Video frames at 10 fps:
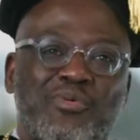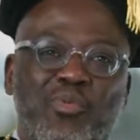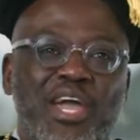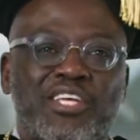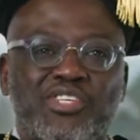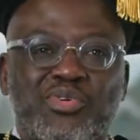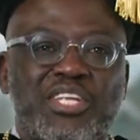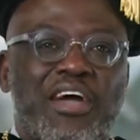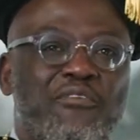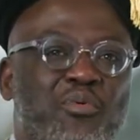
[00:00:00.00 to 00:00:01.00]
in ways you
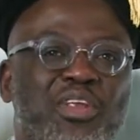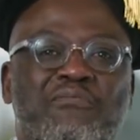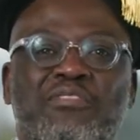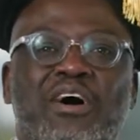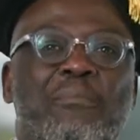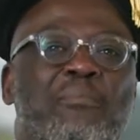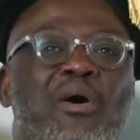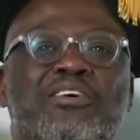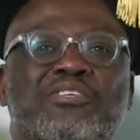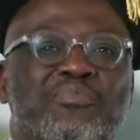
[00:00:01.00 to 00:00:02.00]
never would have thought
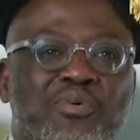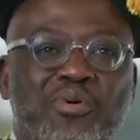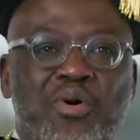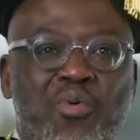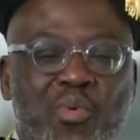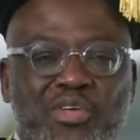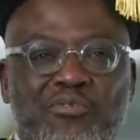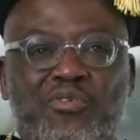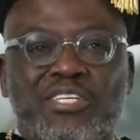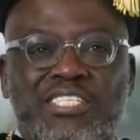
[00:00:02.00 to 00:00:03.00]
possible when you
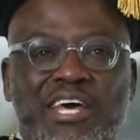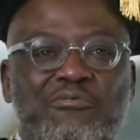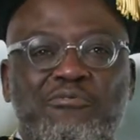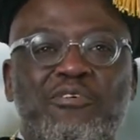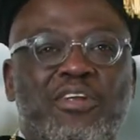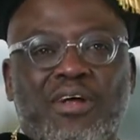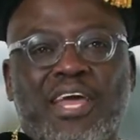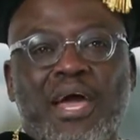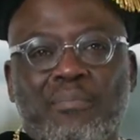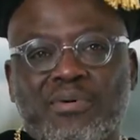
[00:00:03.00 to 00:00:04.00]
first set foot on
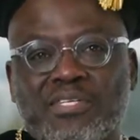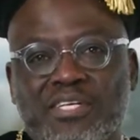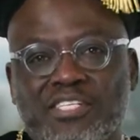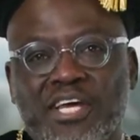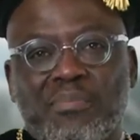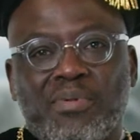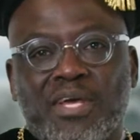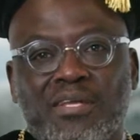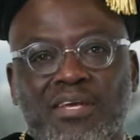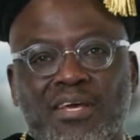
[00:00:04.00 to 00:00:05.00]
campus at
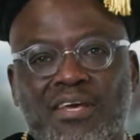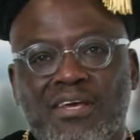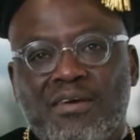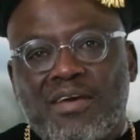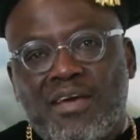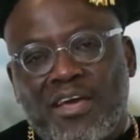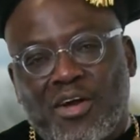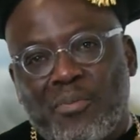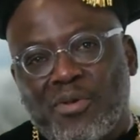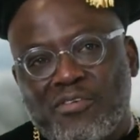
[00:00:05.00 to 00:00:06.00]
Champlain a
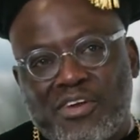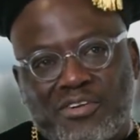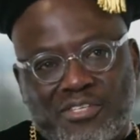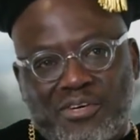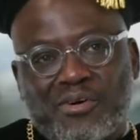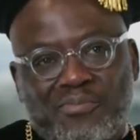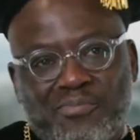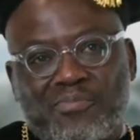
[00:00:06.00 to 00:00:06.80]
couple of years ago.